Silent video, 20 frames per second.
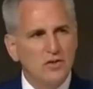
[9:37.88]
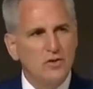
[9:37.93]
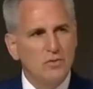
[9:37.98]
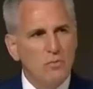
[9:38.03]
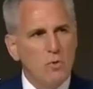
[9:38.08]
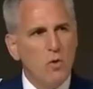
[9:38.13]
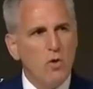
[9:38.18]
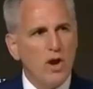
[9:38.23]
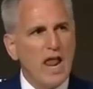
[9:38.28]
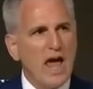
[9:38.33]
the
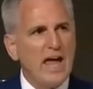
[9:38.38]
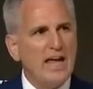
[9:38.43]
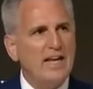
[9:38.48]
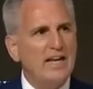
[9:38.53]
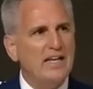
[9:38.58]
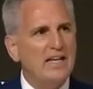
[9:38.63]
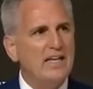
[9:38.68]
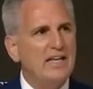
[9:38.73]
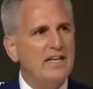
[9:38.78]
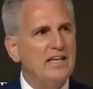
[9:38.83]
more
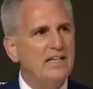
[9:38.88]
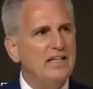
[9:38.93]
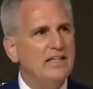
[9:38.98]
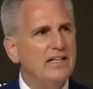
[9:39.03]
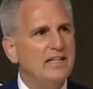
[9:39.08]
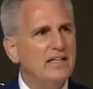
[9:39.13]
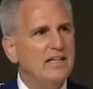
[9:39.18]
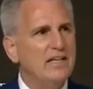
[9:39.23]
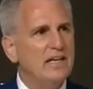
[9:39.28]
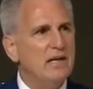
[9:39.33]
likely
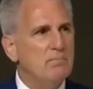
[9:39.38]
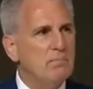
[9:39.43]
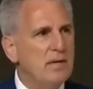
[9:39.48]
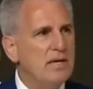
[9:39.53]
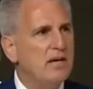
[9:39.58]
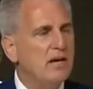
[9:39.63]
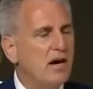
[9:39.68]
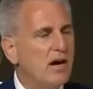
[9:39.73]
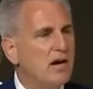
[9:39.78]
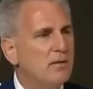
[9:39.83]
it
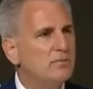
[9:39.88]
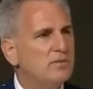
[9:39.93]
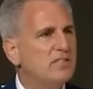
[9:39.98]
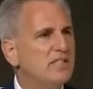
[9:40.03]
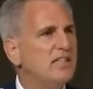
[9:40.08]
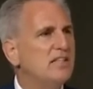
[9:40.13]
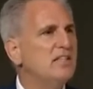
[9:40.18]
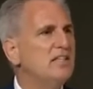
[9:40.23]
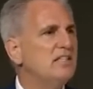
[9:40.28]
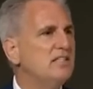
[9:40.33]

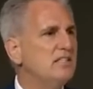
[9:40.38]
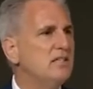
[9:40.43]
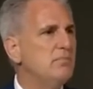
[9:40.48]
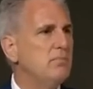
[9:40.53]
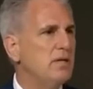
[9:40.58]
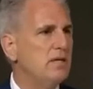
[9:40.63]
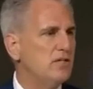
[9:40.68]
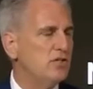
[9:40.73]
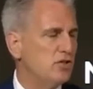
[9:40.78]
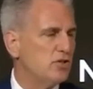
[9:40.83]
becomes that this
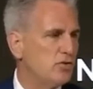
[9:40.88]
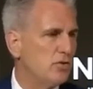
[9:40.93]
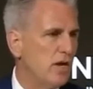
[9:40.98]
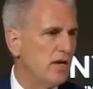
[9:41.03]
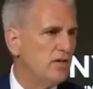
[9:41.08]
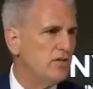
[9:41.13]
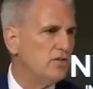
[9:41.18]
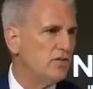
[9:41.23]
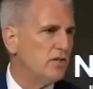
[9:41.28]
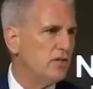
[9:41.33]

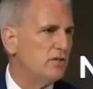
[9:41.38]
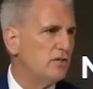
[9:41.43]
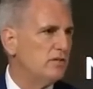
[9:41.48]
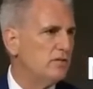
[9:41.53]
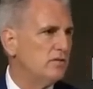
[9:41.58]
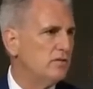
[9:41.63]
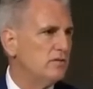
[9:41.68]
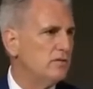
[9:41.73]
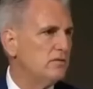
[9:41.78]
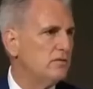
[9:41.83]
administration
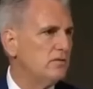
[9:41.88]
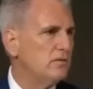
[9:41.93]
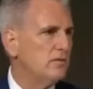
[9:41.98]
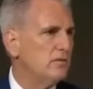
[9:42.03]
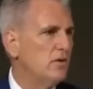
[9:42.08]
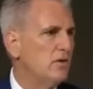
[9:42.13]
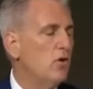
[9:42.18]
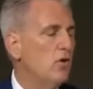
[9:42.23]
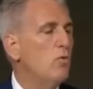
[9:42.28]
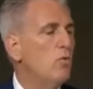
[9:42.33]

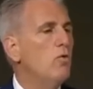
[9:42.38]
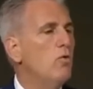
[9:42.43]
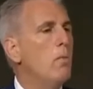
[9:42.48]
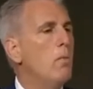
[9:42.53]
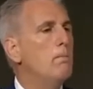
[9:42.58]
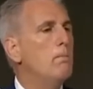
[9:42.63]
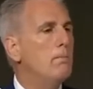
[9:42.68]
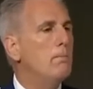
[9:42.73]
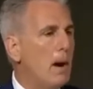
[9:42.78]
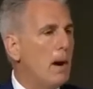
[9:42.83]

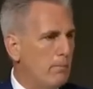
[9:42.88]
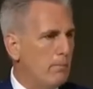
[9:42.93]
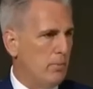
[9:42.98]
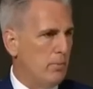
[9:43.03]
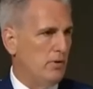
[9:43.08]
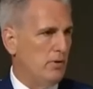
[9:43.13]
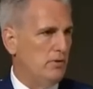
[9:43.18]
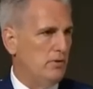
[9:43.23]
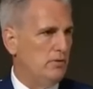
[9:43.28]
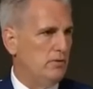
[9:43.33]
will
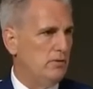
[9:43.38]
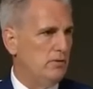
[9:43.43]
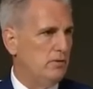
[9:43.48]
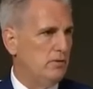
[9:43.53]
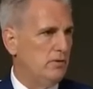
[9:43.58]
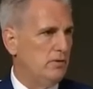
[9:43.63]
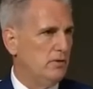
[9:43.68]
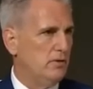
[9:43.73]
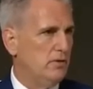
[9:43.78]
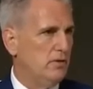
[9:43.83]
bumble
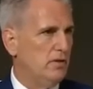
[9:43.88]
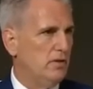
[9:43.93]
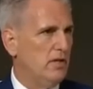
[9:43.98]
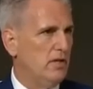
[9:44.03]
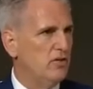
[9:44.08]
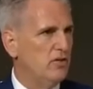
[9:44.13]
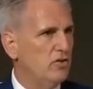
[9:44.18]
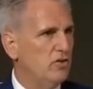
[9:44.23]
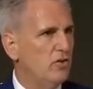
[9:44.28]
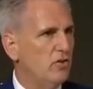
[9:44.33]

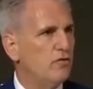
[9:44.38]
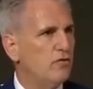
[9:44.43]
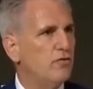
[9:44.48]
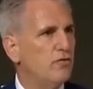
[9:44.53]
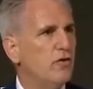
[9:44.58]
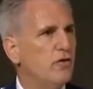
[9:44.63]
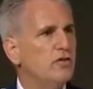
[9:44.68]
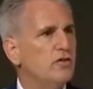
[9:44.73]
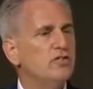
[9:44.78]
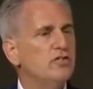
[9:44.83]
into the
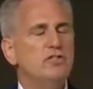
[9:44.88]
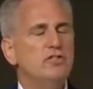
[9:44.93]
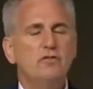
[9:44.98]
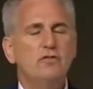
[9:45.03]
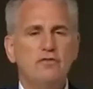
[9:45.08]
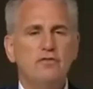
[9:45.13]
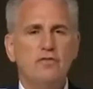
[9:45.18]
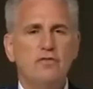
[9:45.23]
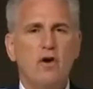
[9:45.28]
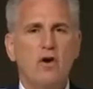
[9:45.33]
first
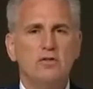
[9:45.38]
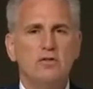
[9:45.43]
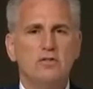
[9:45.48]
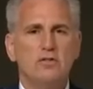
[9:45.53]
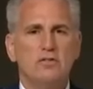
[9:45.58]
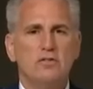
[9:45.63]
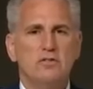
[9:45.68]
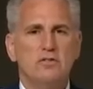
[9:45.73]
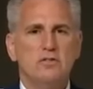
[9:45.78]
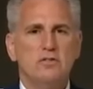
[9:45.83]

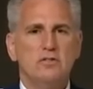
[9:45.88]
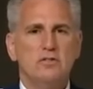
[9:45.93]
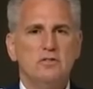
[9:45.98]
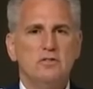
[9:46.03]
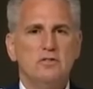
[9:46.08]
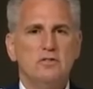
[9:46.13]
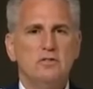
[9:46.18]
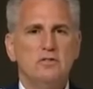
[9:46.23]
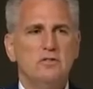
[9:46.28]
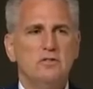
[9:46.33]
default
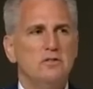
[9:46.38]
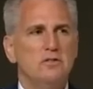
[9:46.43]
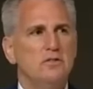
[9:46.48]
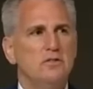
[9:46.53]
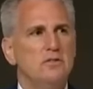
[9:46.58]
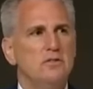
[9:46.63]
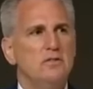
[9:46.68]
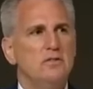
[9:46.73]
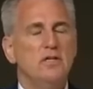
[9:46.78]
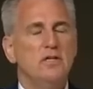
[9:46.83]

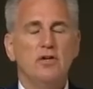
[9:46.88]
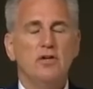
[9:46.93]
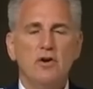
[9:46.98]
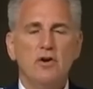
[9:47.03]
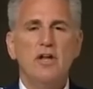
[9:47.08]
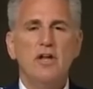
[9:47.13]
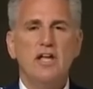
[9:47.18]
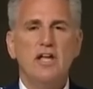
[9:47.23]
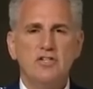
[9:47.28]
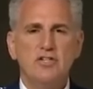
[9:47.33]
in
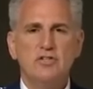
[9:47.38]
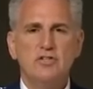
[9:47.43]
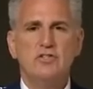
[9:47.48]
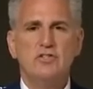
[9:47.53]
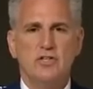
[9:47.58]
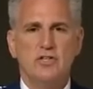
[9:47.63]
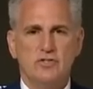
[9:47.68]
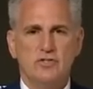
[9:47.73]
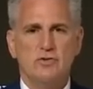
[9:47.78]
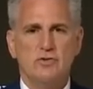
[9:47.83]
our
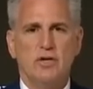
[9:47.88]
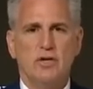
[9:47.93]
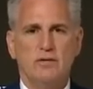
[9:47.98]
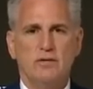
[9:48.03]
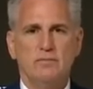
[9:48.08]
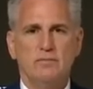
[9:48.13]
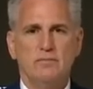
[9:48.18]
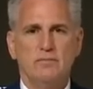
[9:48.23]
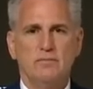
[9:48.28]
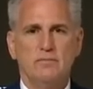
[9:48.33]
nation's history.